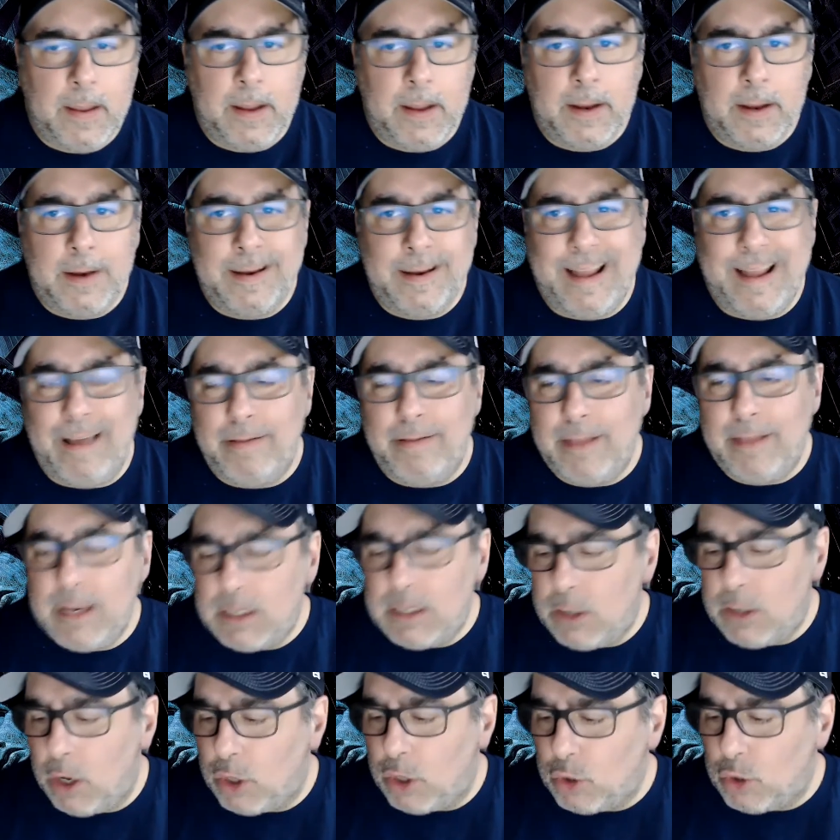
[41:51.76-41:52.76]
Now, this
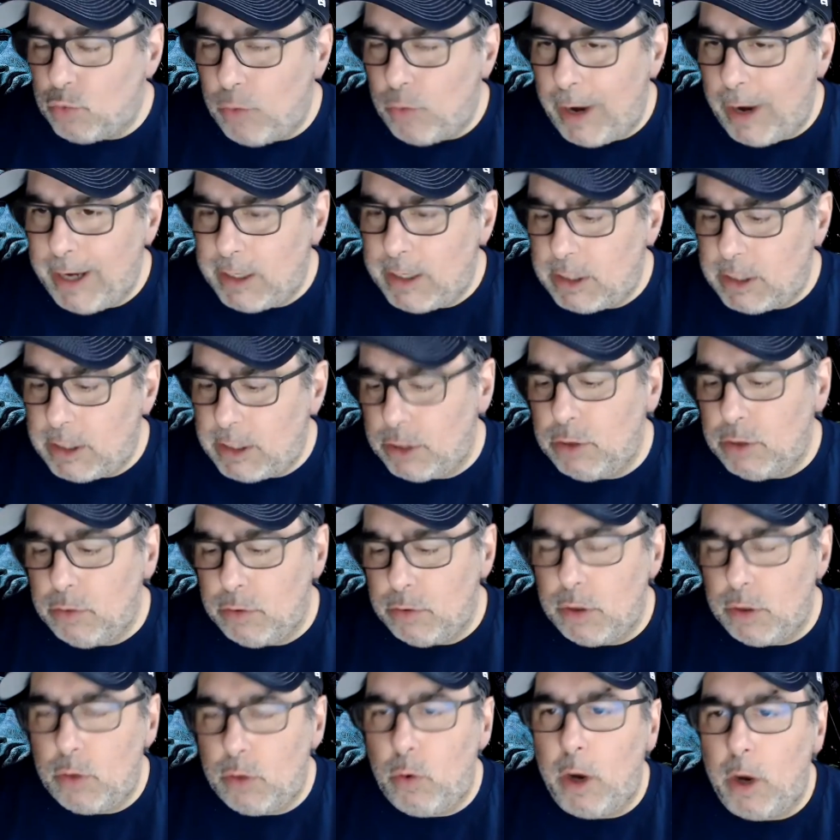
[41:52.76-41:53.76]
goes right to
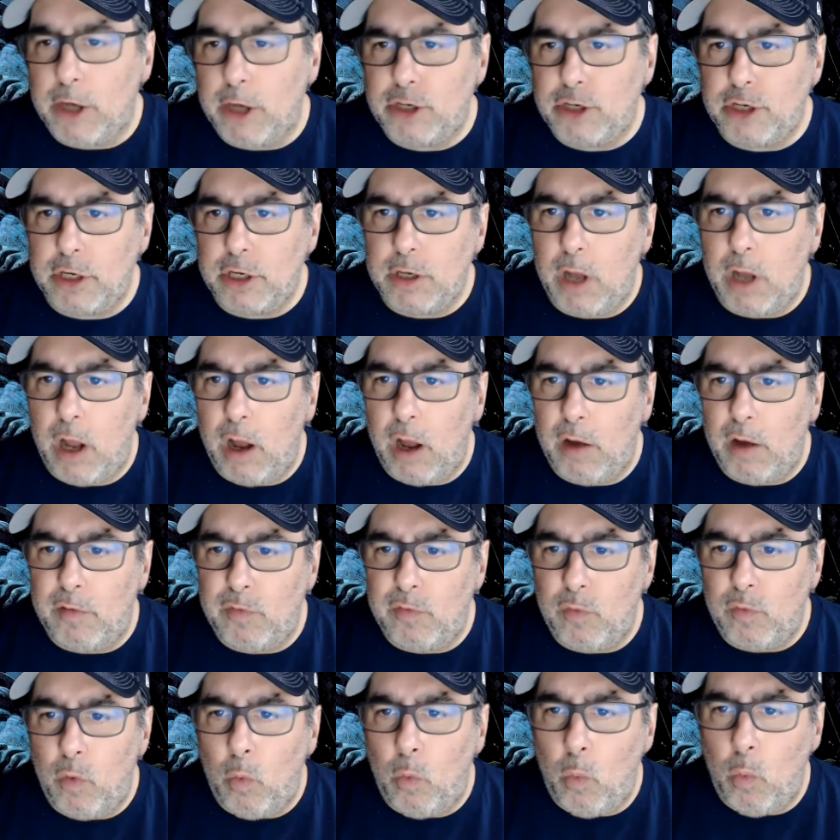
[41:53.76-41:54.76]
the question
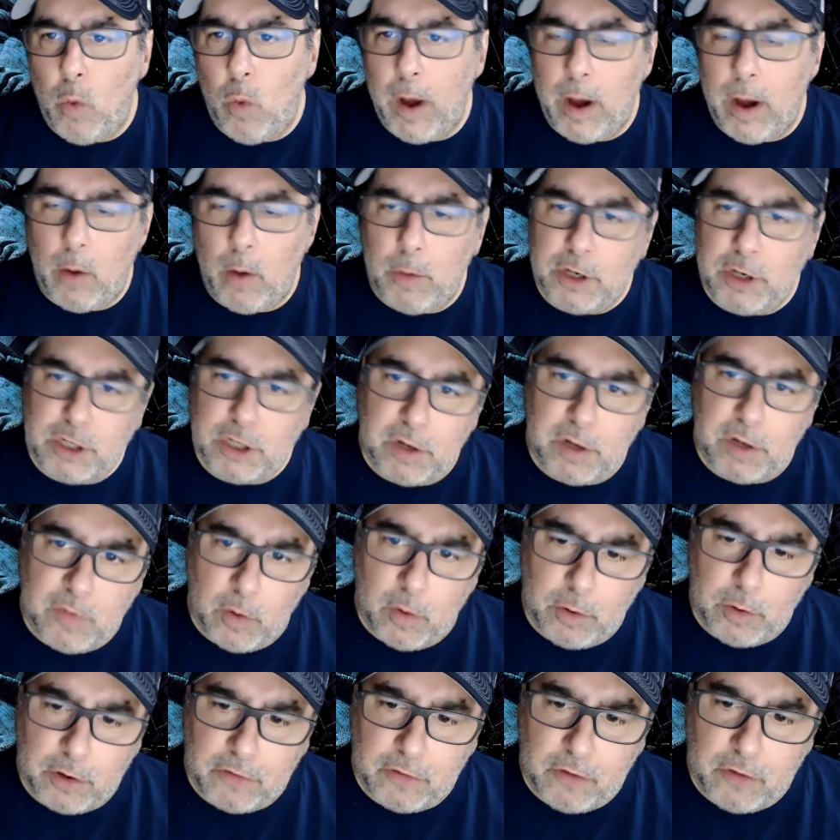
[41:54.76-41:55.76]
of where we should
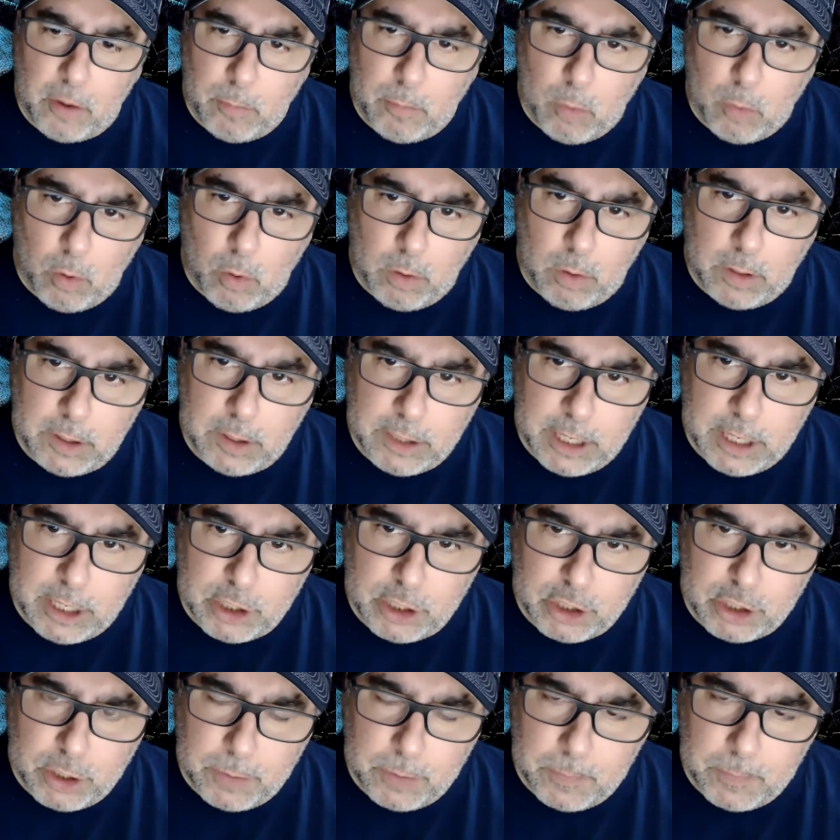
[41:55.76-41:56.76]
focus our moral
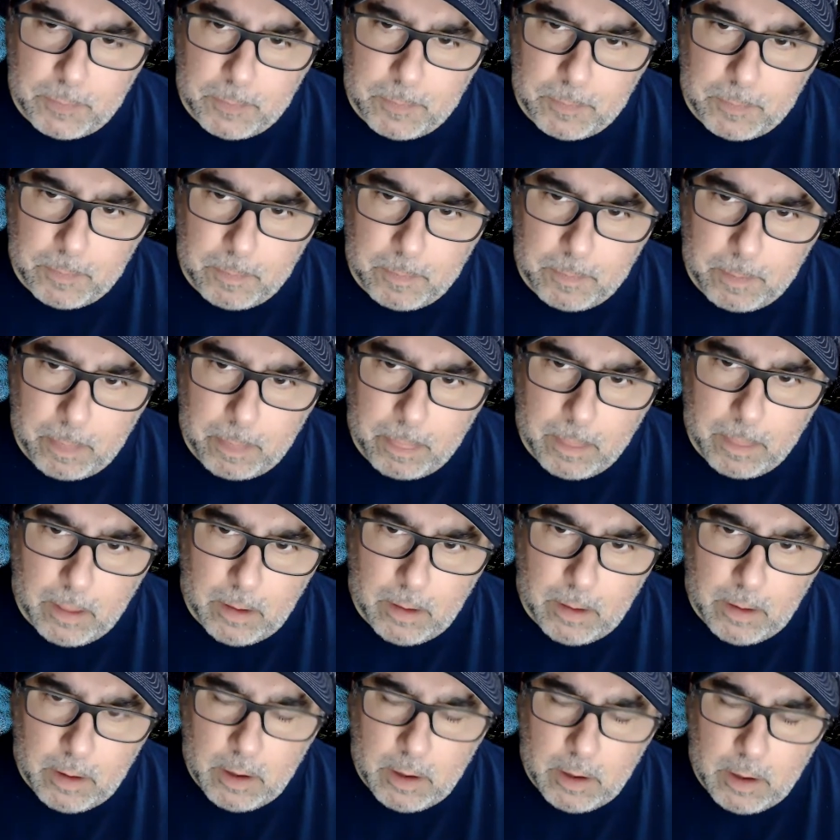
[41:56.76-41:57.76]
attention.
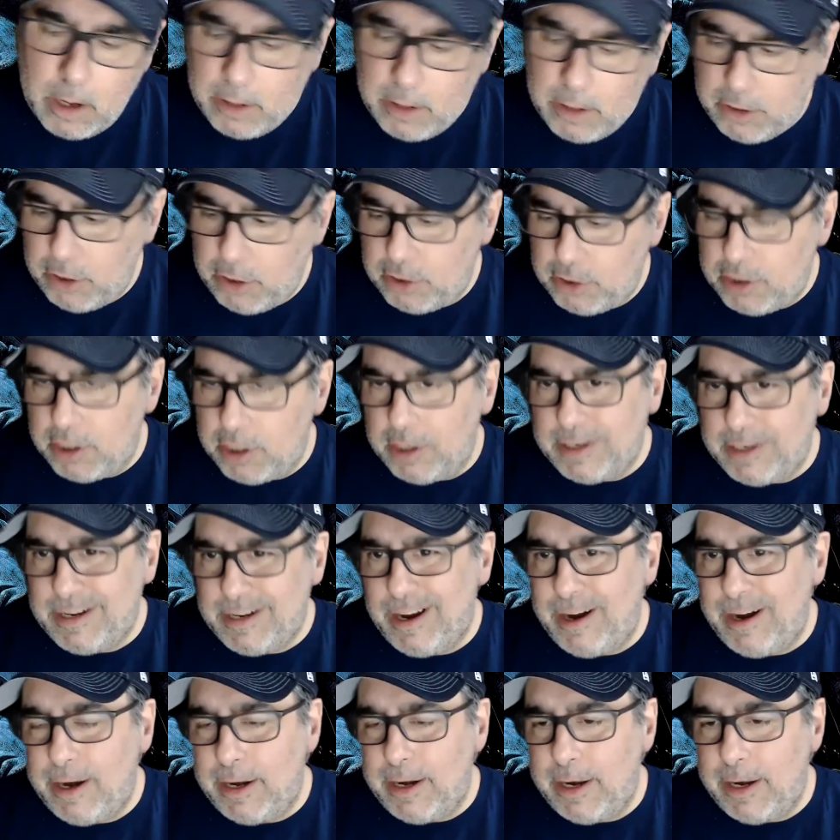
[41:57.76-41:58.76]
The
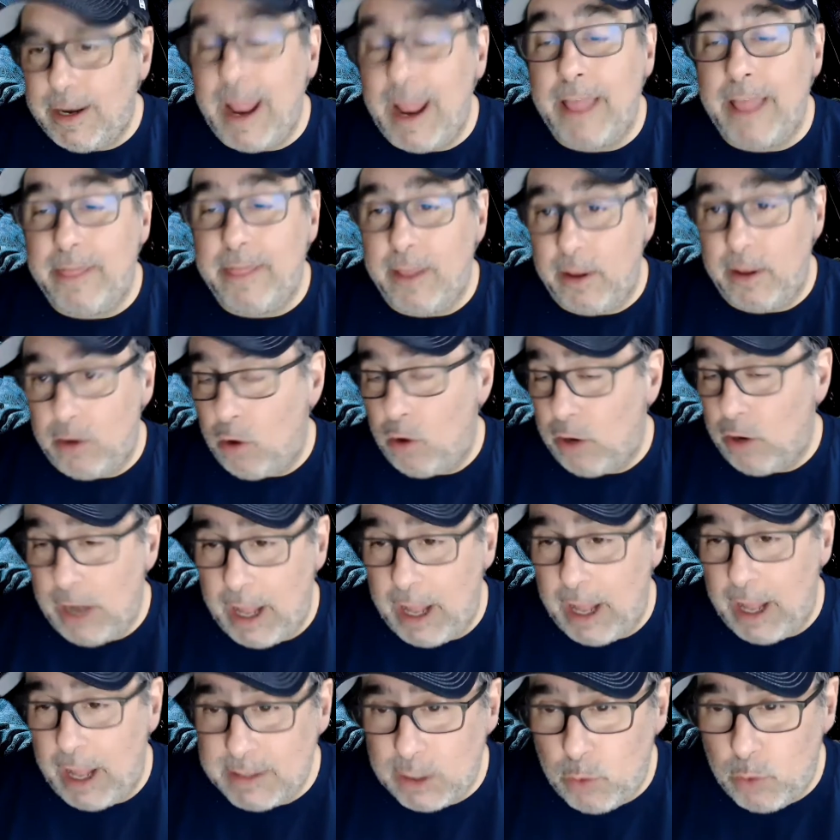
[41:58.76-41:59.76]
utilitarian and the
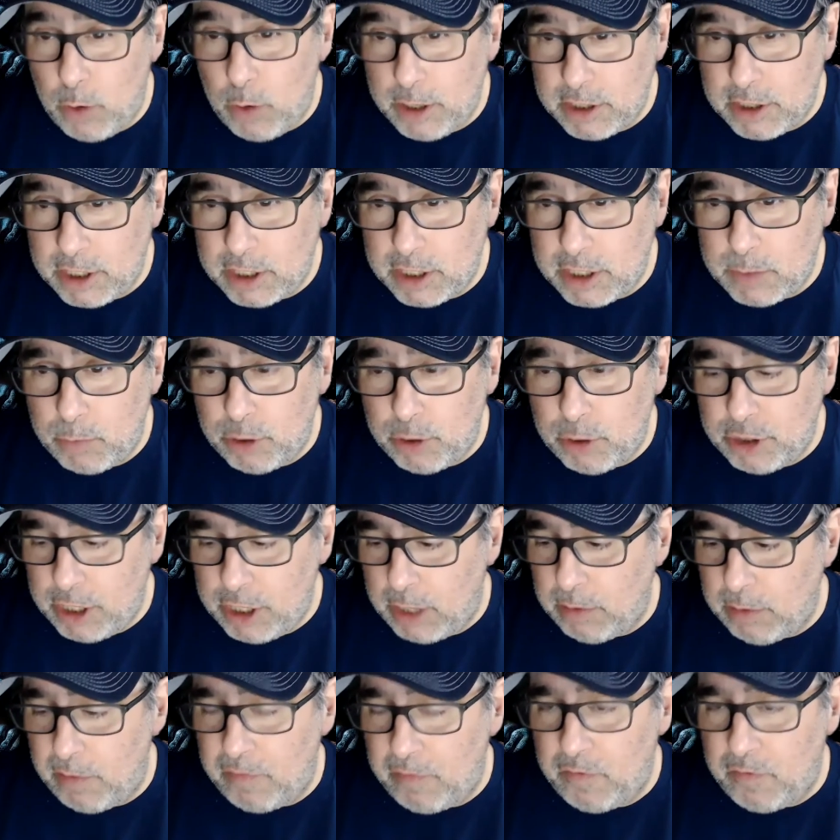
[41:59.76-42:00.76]
consequentialist more
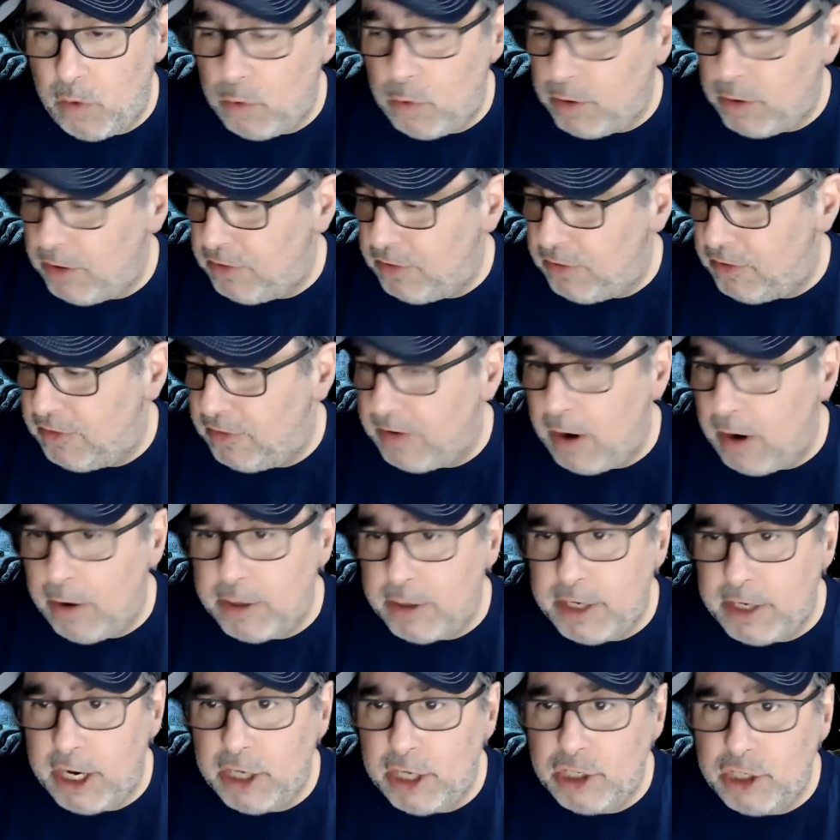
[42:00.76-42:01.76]
generally focuses our
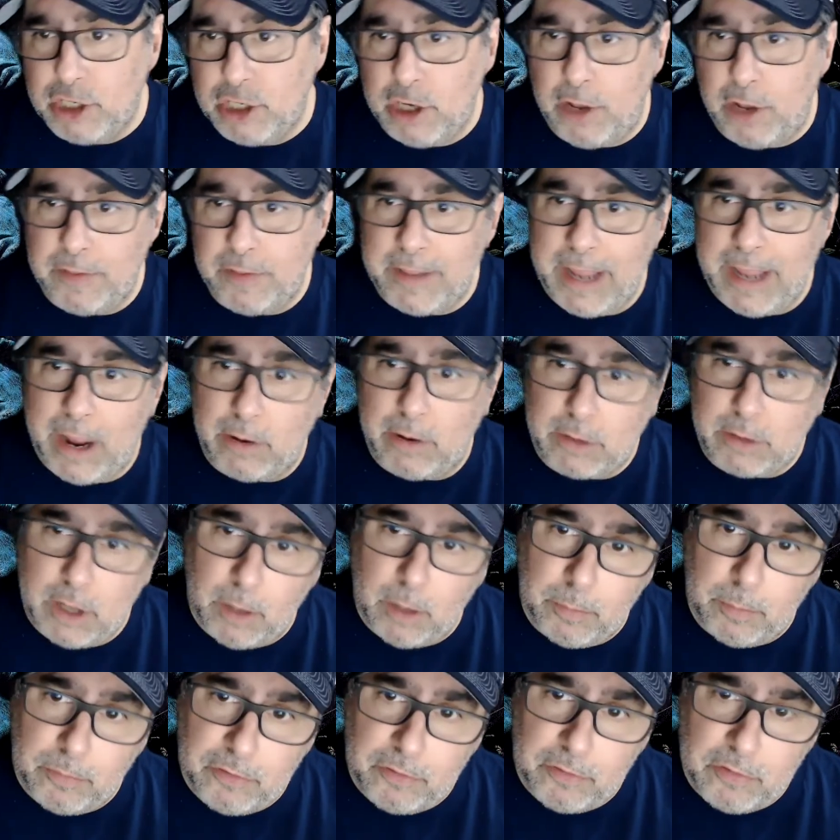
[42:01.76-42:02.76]
attention on the
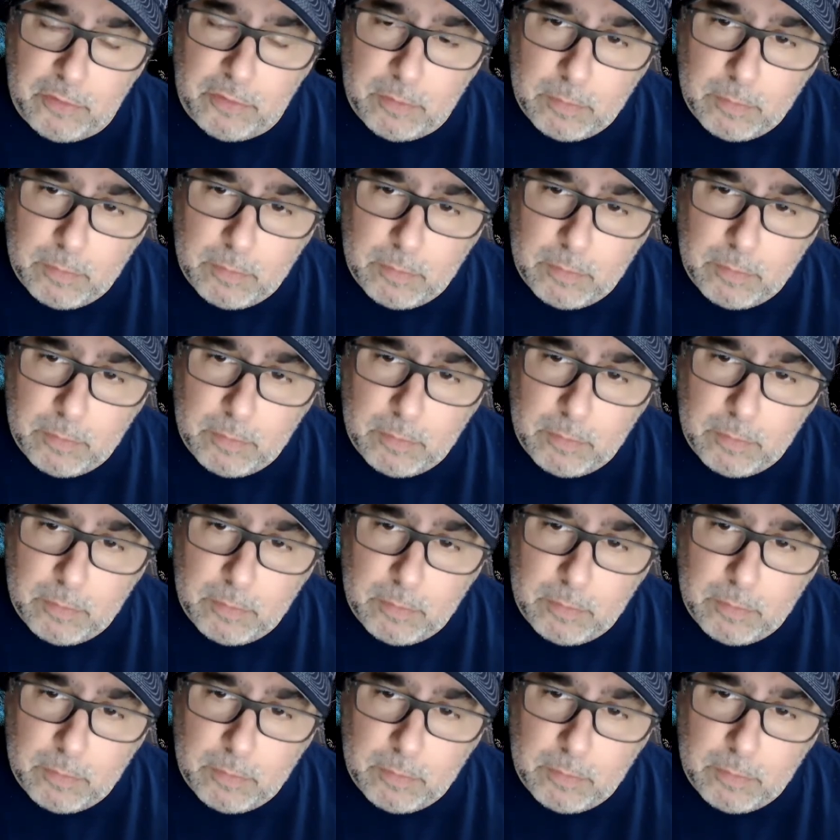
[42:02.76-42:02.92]
outcomes.